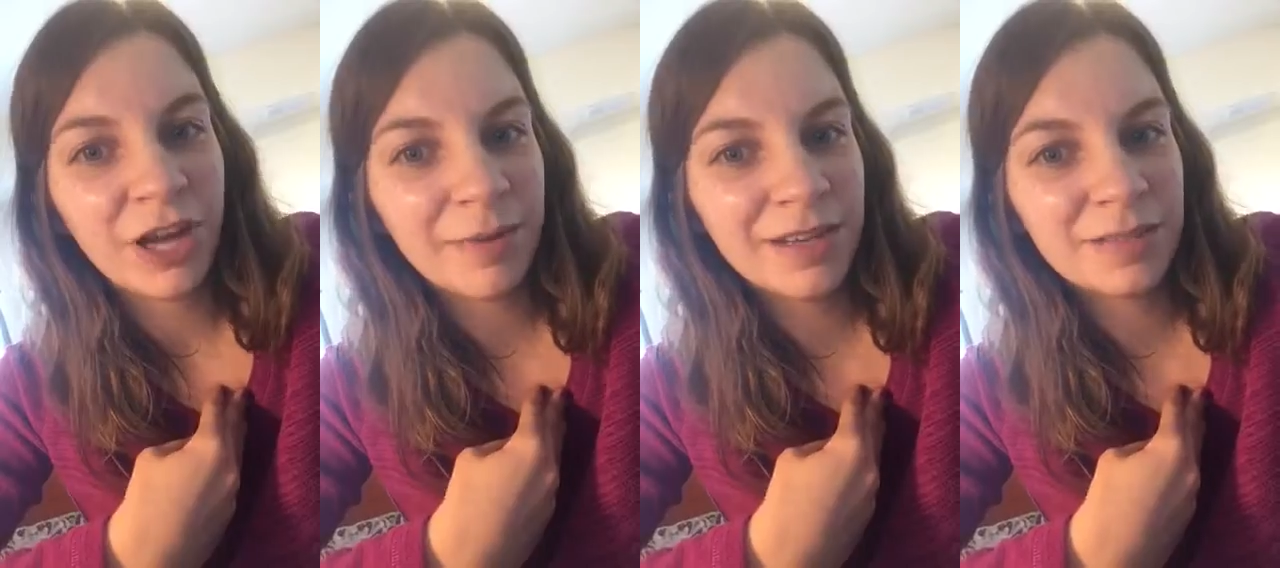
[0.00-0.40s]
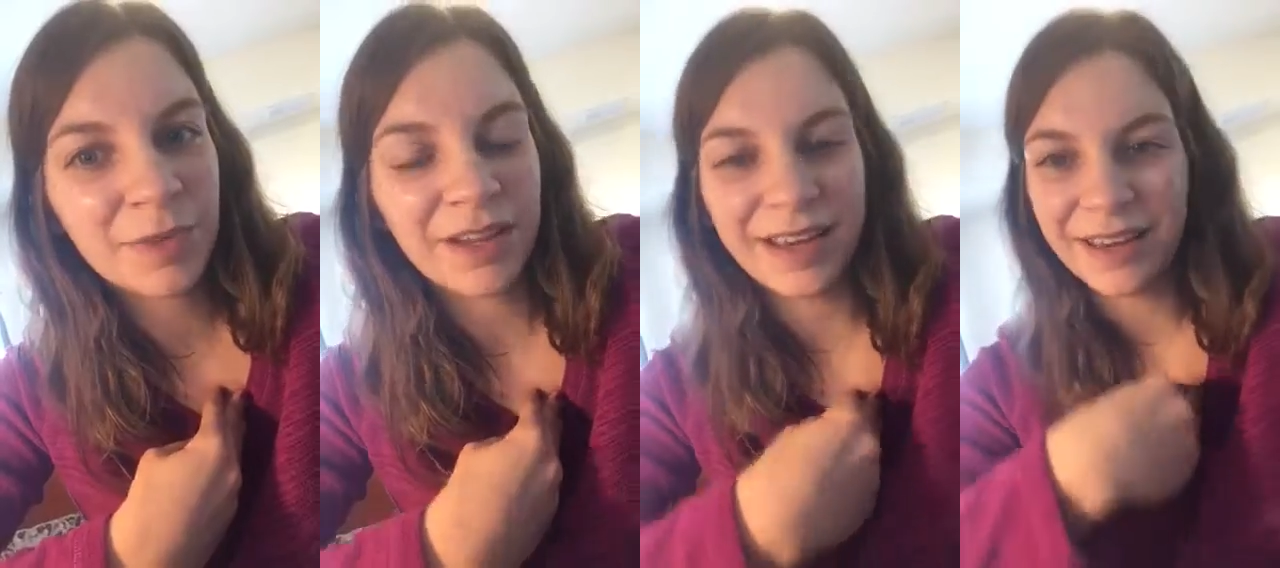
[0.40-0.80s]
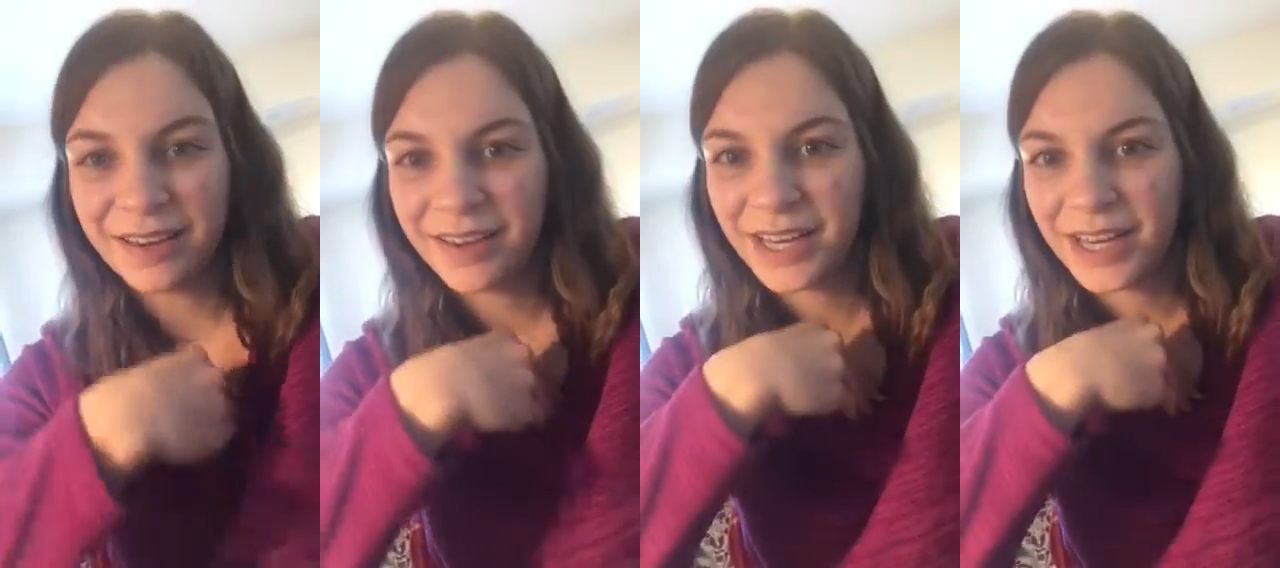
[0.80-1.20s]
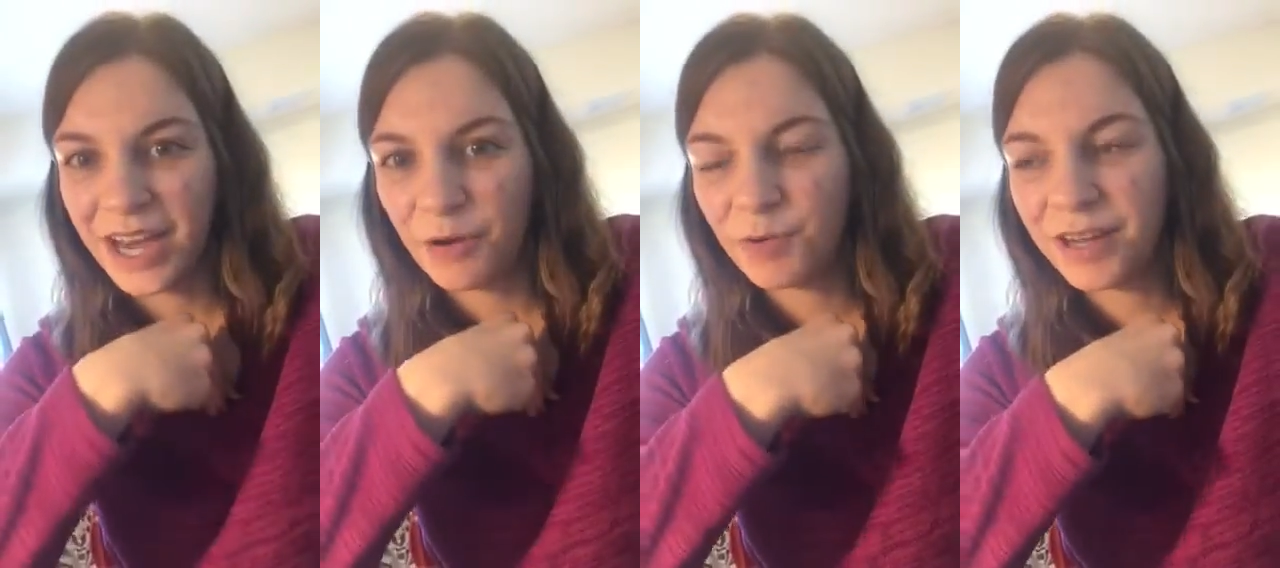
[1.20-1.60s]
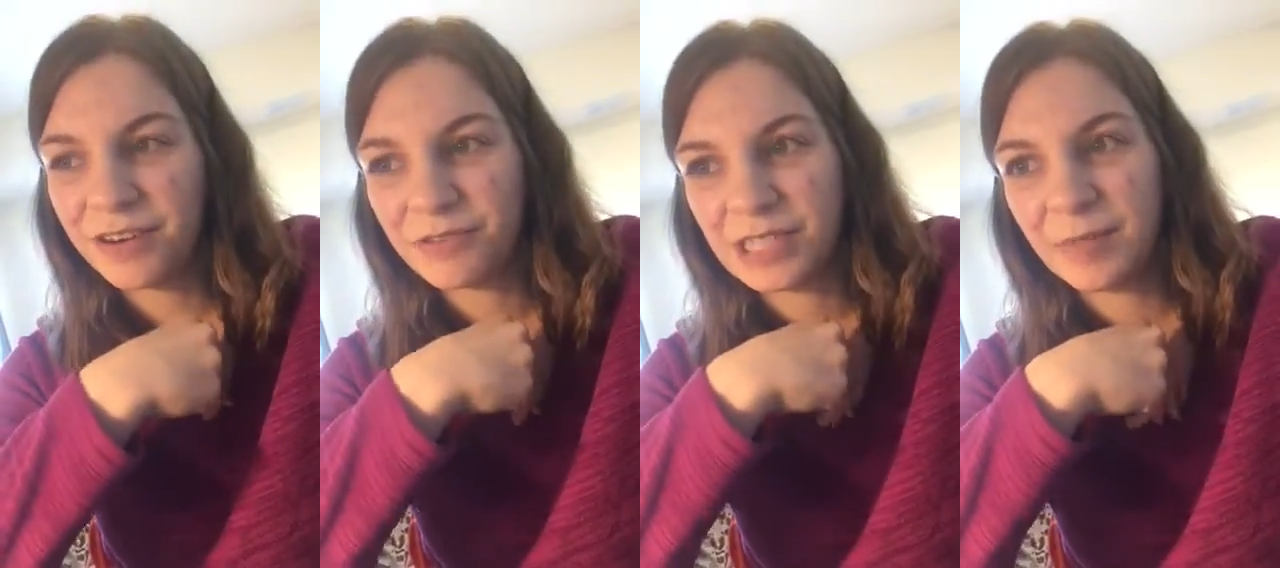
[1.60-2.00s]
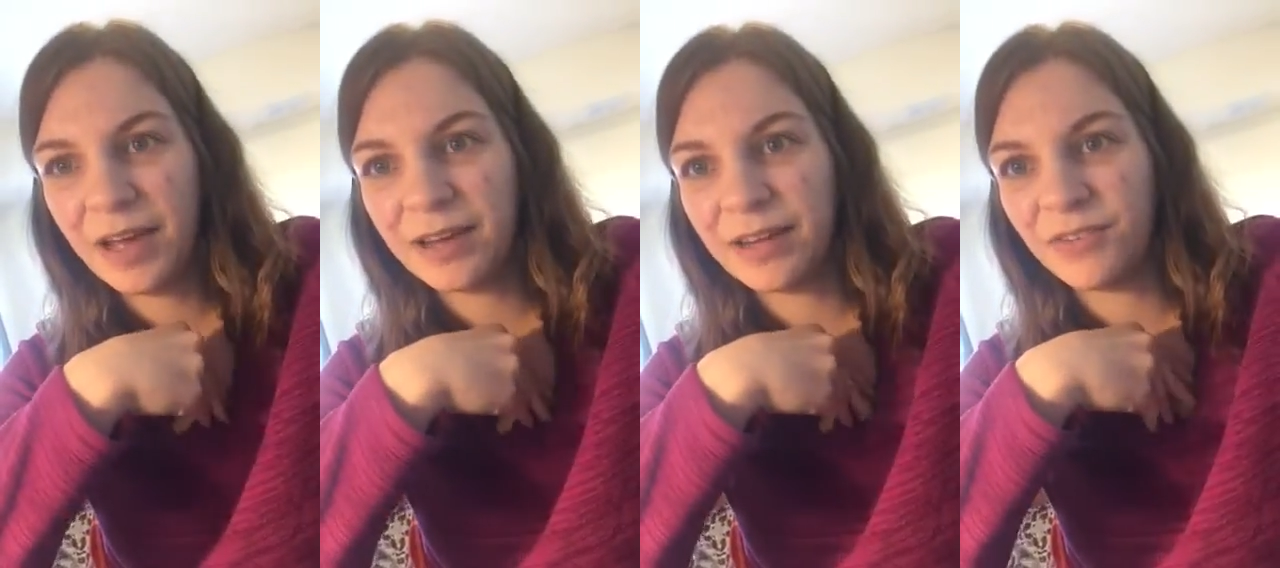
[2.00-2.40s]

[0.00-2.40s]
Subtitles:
job is, but how are we going to respond